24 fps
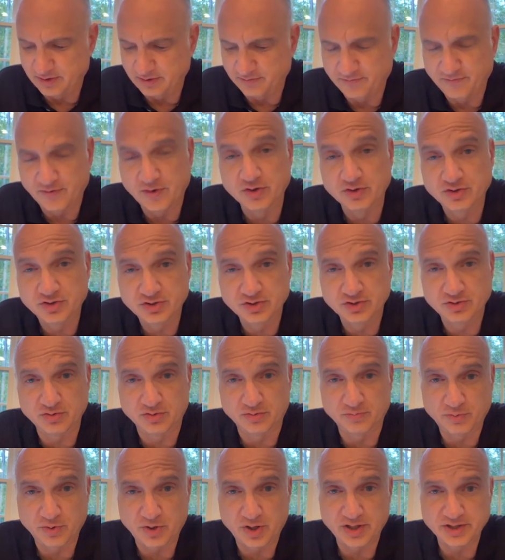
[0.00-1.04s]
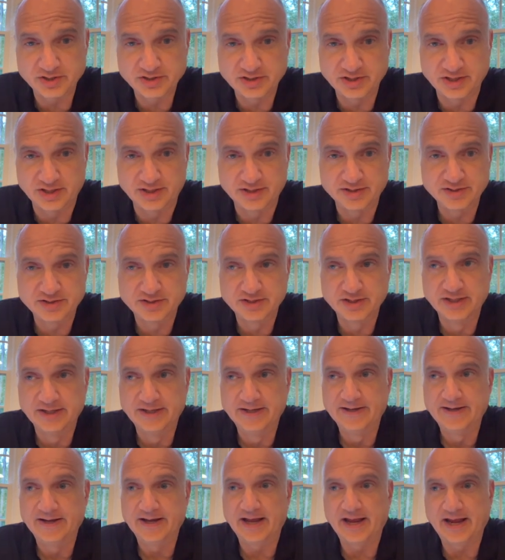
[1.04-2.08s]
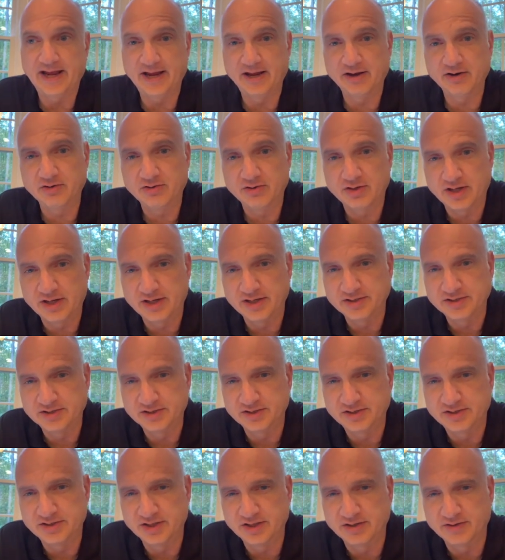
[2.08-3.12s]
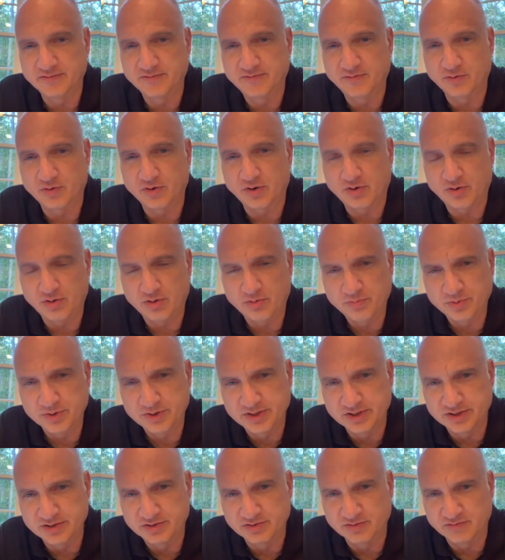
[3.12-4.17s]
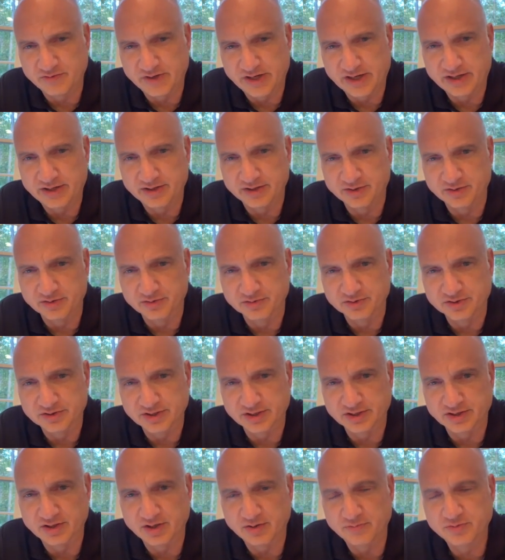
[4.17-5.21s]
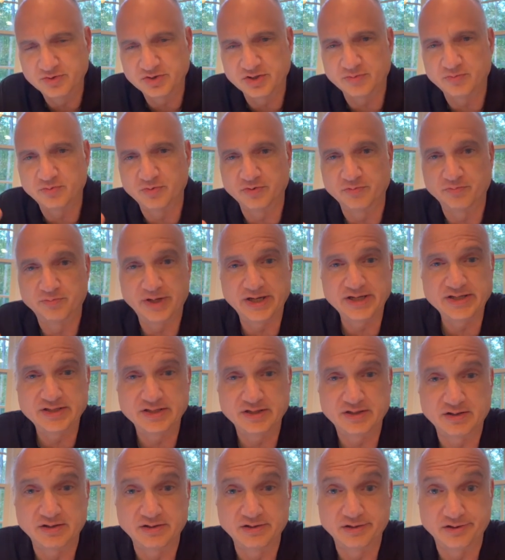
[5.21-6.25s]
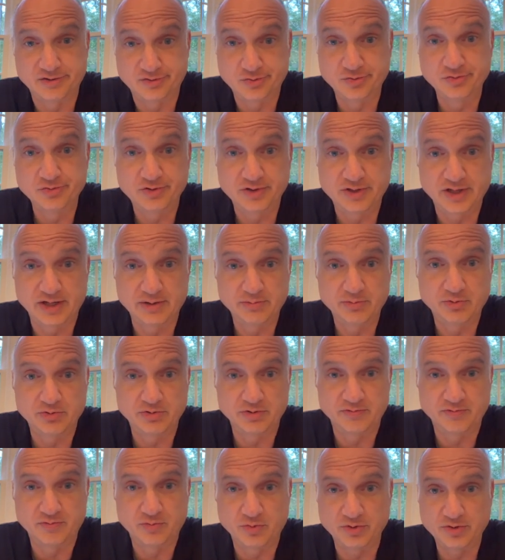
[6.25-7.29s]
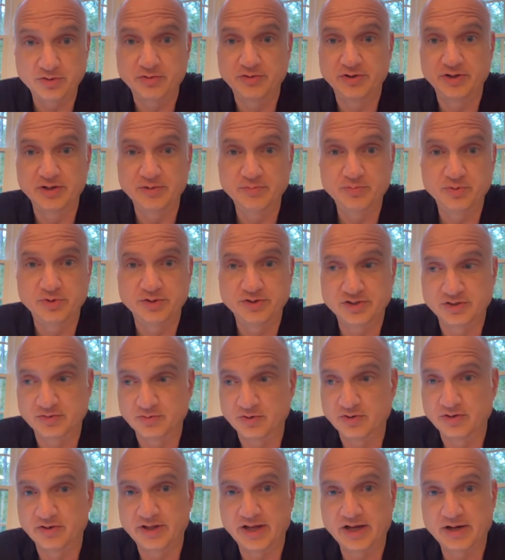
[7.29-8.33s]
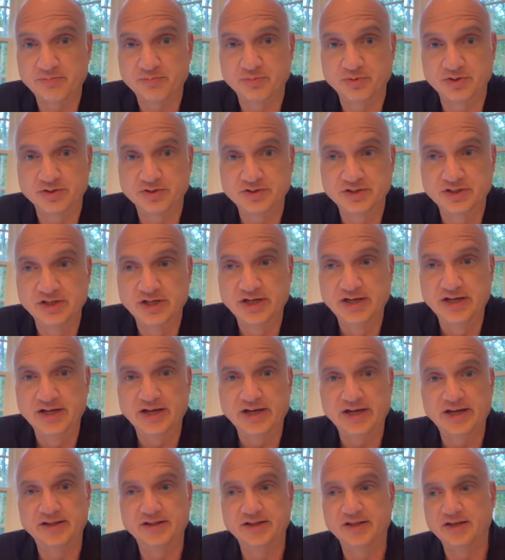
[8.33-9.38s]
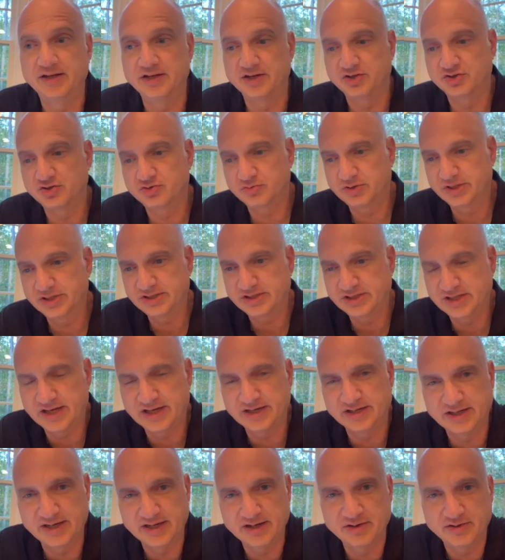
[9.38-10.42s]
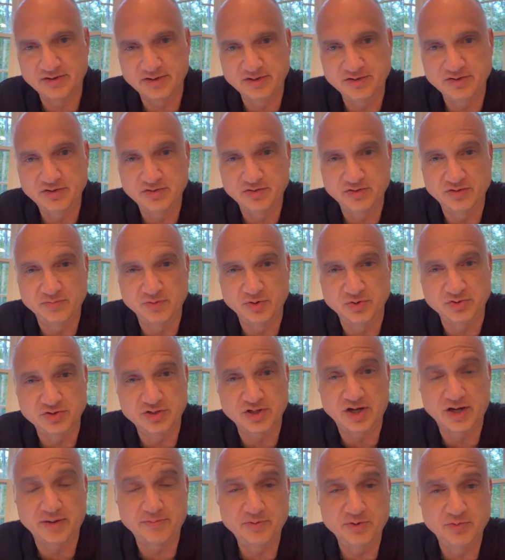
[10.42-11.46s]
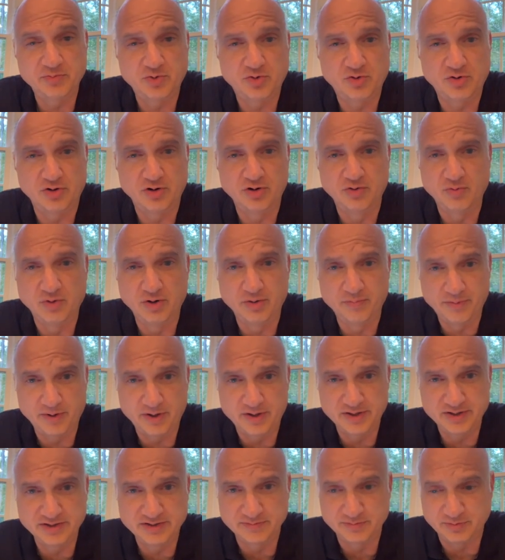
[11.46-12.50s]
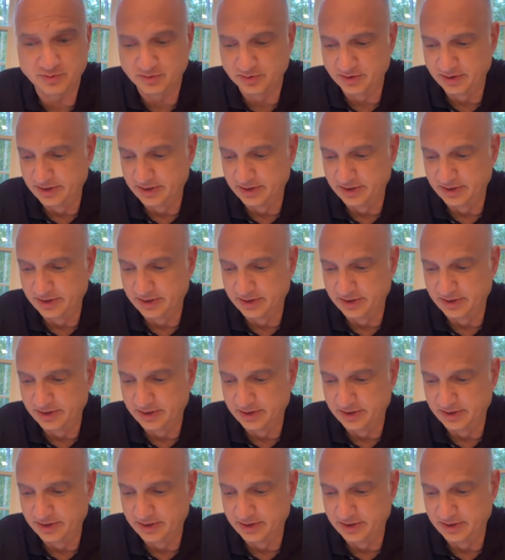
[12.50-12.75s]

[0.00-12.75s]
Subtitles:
function or process, analyzes it for all potential values, and comes up with basically a truth table of what are the inputs and what are the outputs, and then it shrinks that down into the most optimal hardware possible.